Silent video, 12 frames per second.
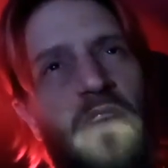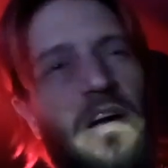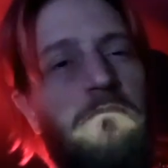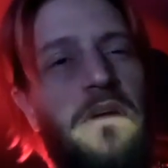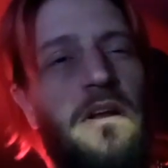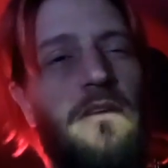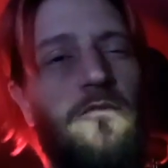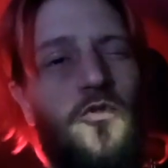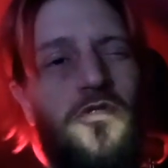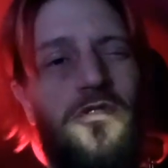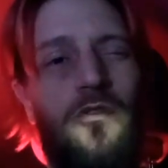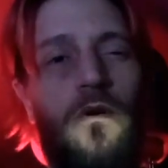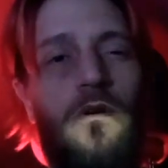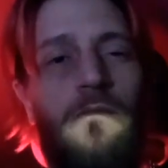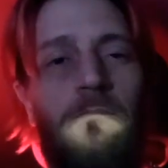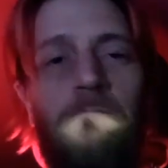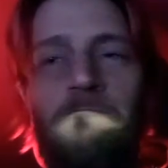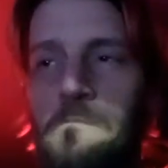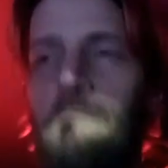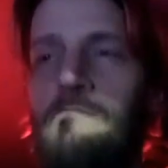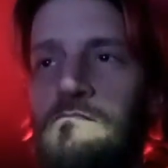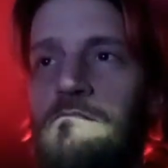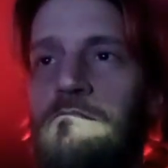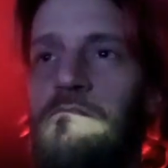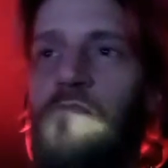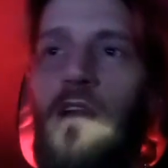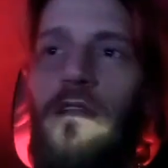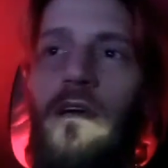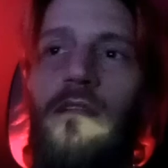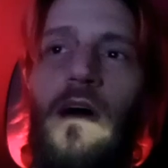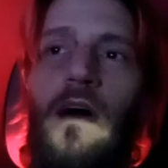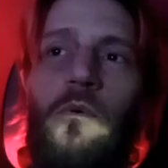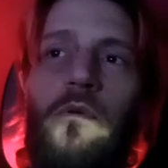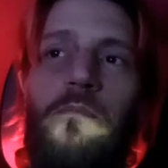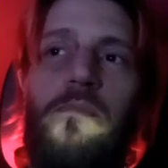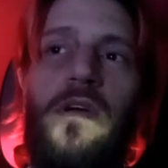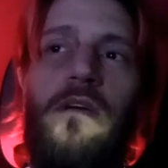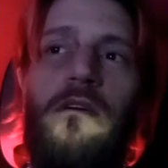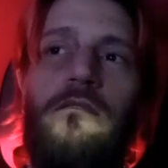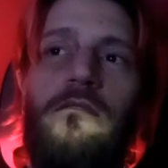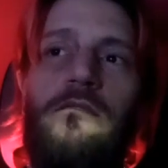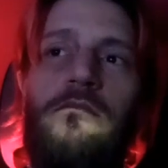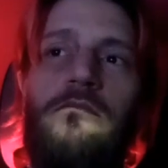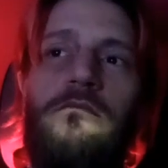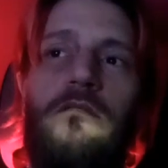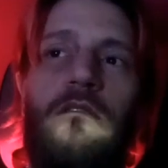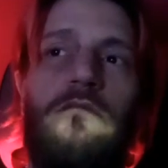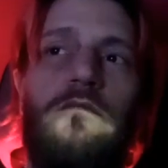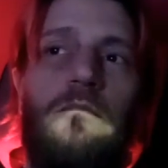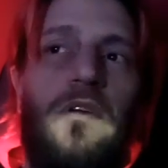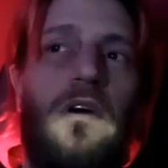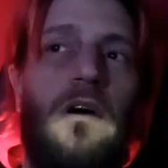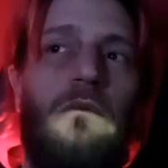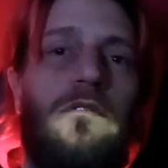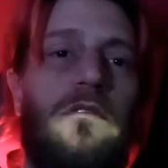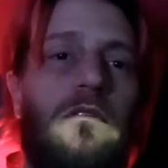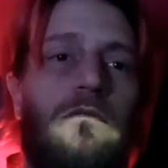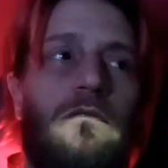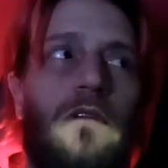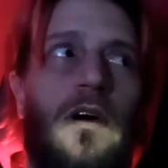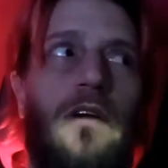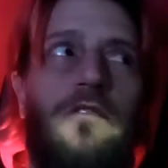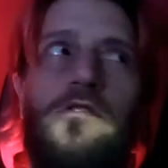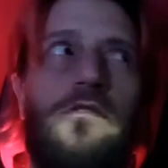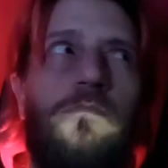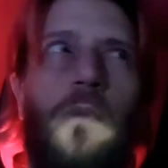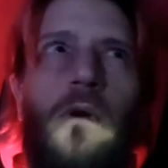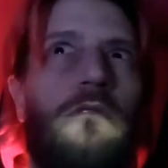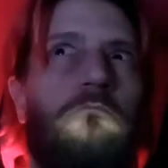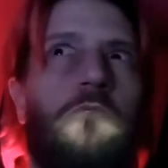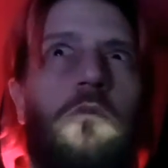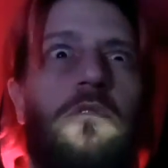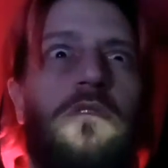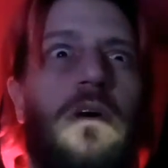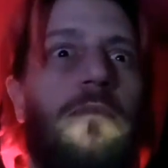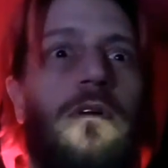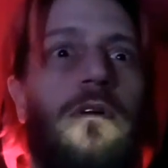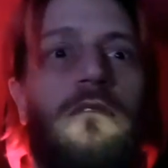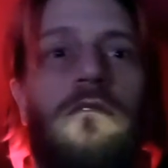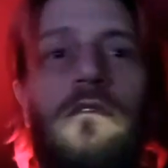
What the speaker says: medieval sword, I think that would be something I would do, like just spur of the moment type thing.